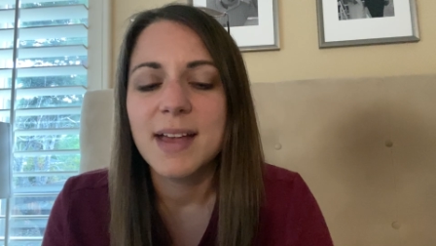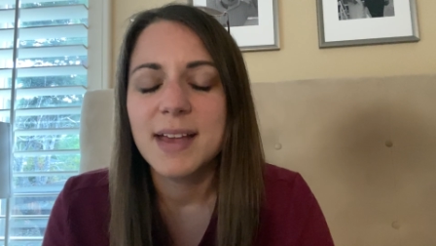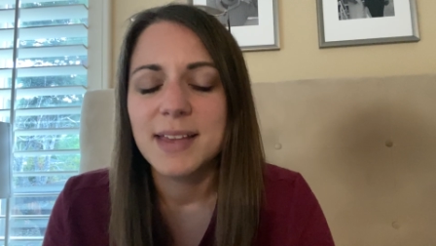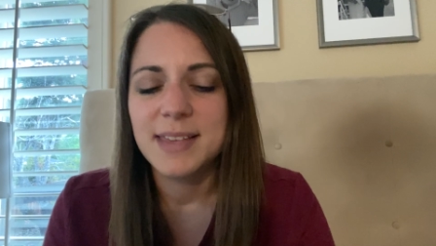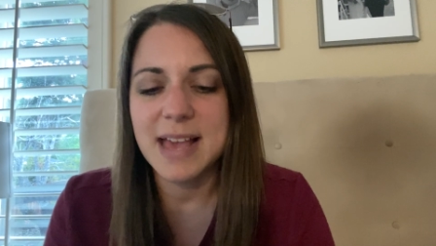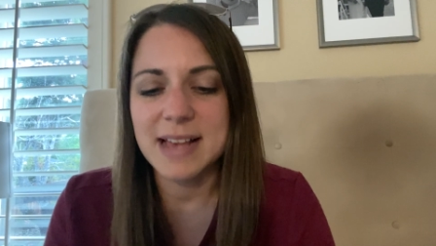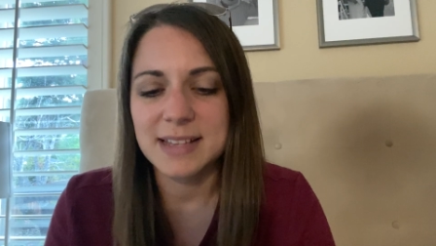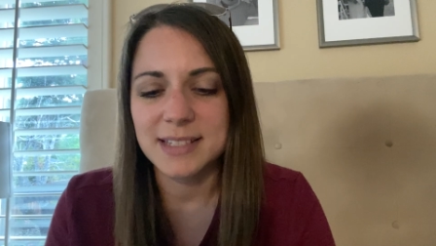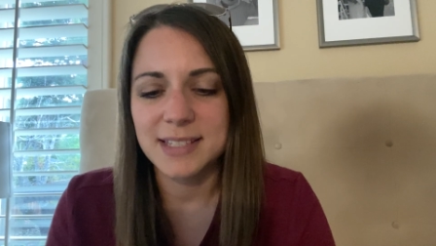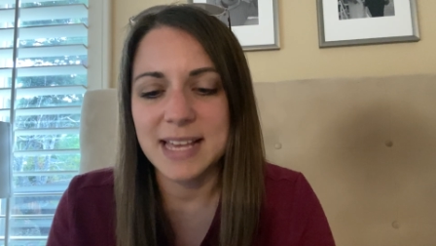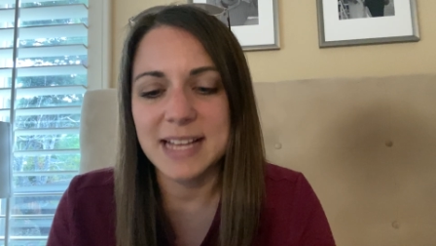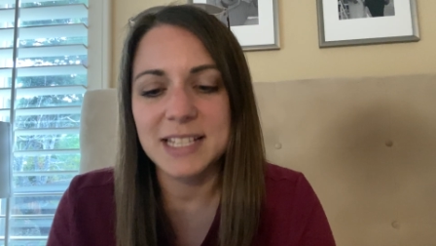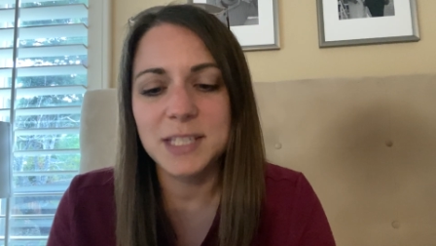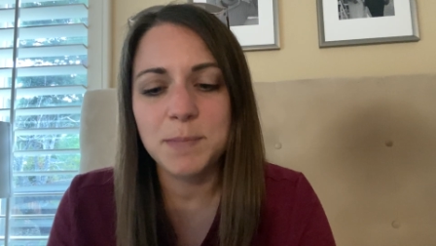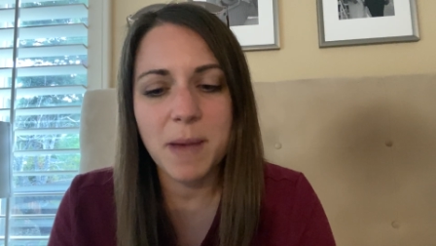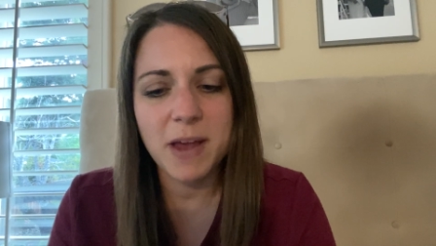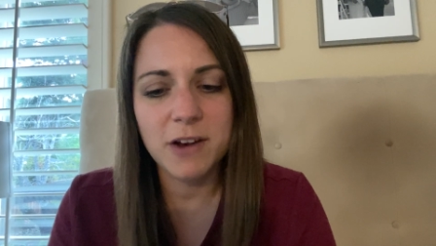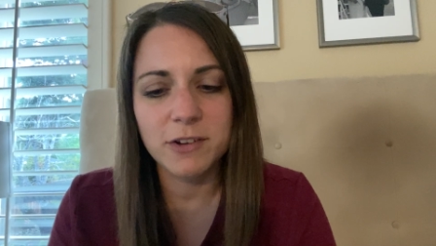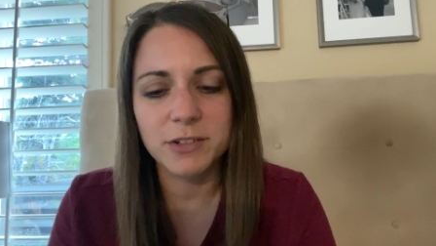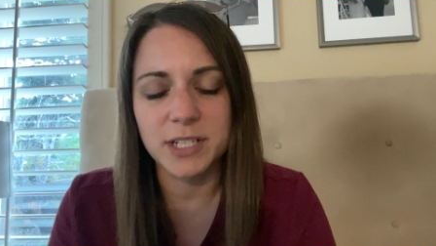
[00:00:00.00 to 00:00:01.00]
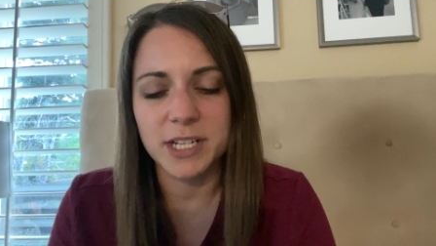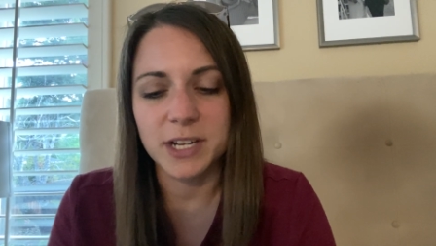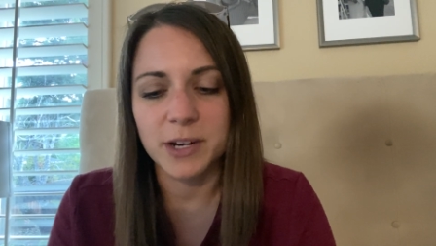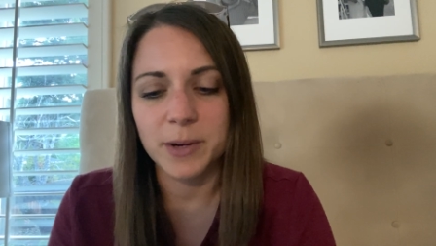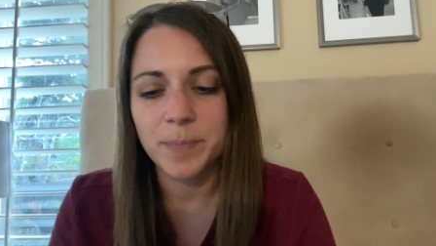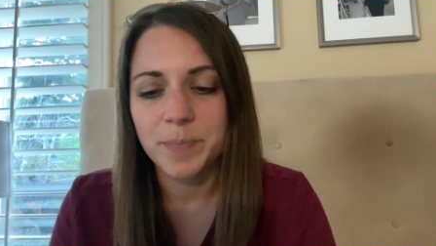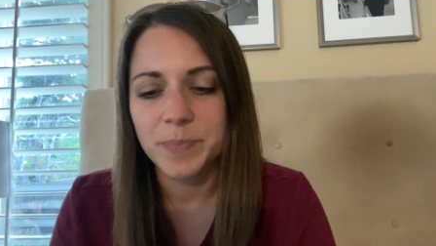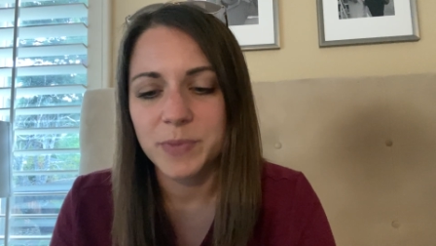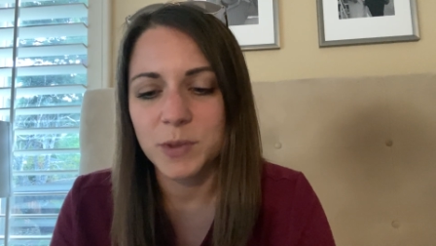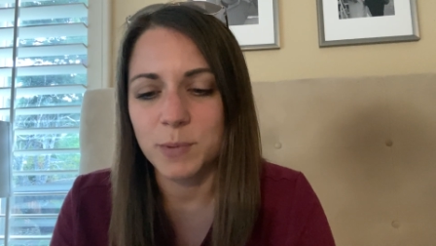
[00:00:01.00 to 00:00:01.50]
Yes, that's better,
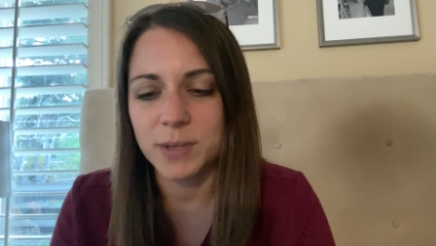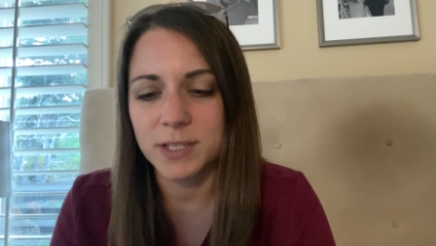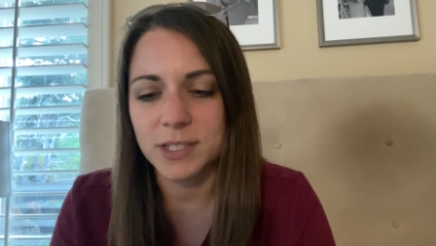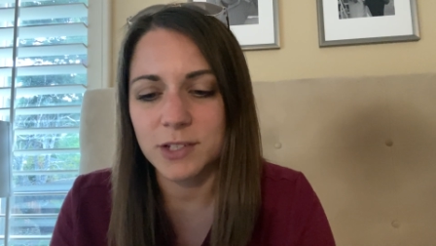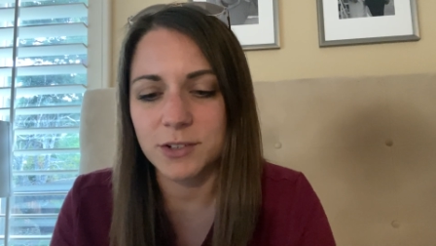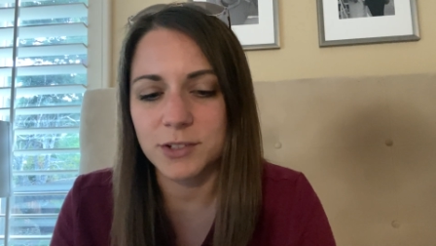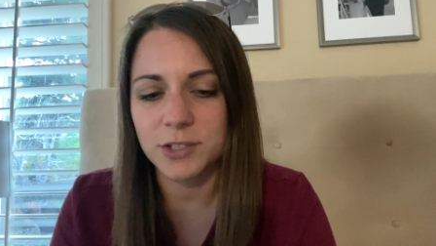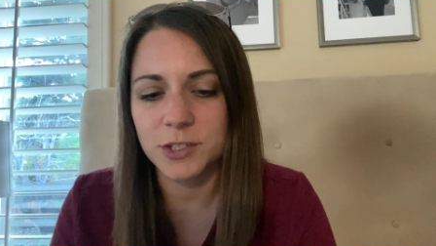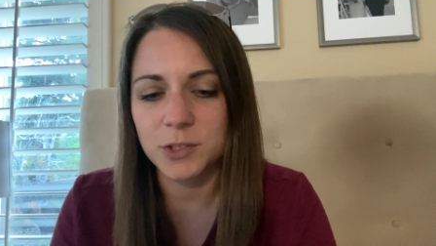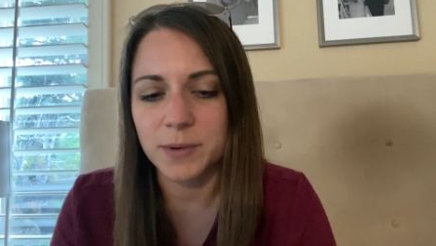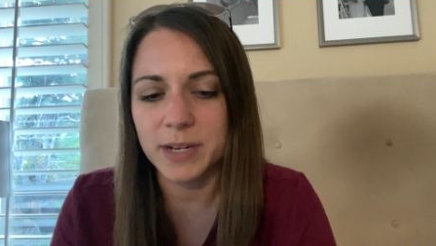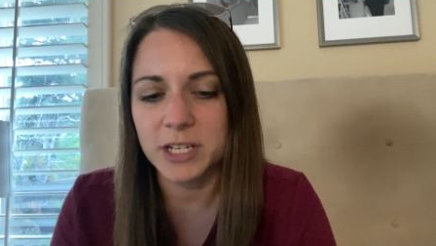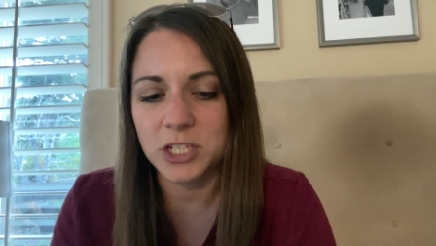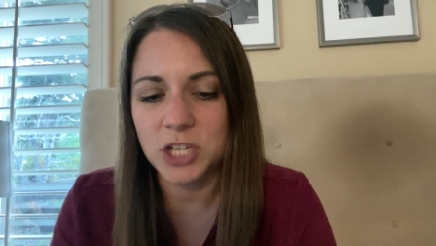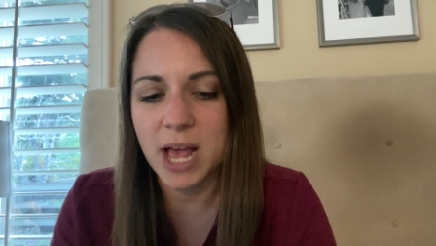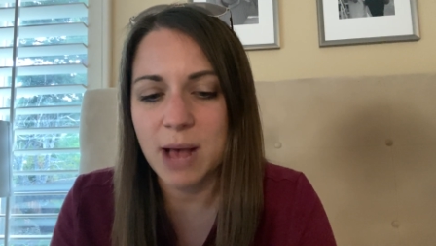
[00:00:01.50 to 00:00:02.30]
dear. The whiskered screech